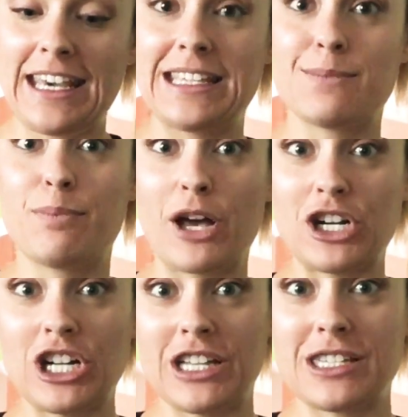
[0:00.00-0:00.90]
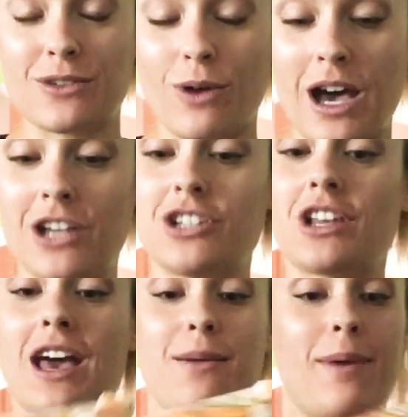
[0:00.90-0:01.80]
is butternut squash.
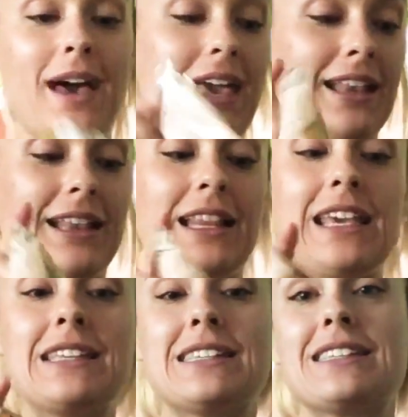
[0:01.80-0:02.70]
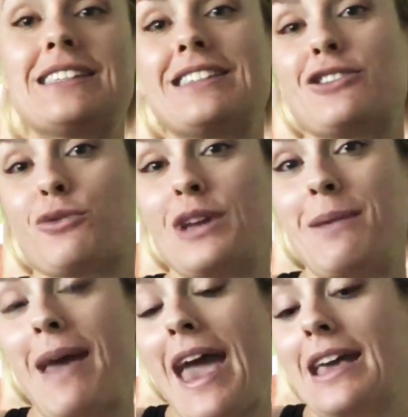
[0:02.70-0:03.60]
I buy at least
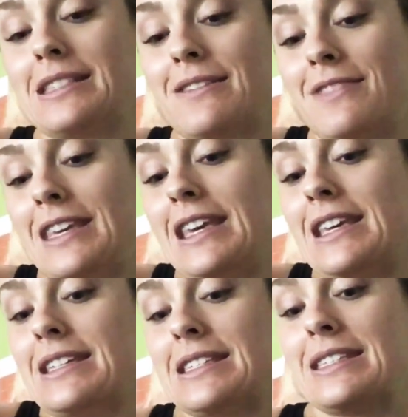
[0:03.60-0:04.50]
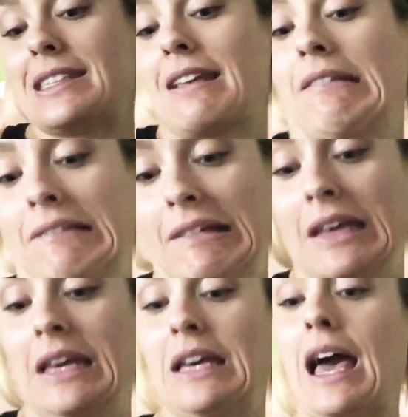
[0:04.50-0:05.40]
3 bags of these.
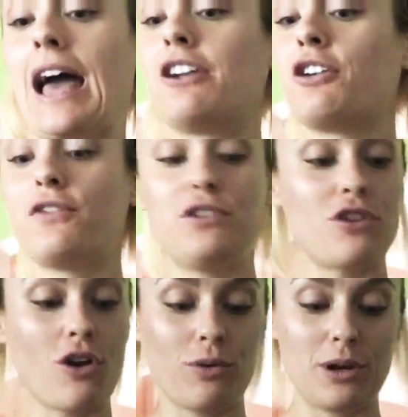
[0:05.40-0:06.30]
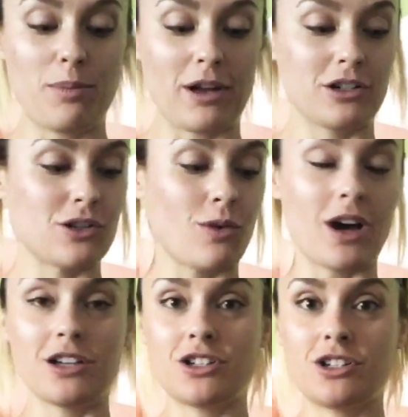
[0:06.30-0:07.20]
I don't know if you know what a butternut
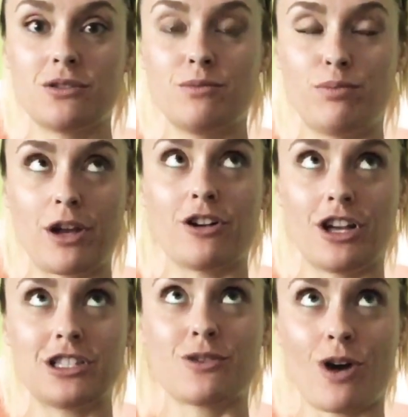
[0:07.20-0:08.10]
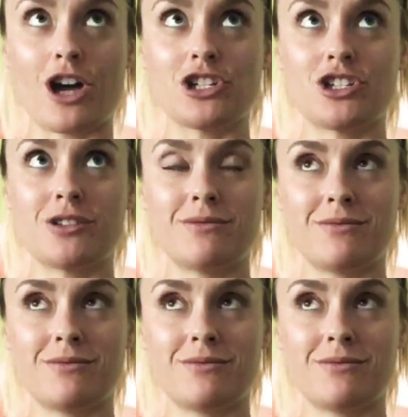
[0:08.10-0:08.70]
squash,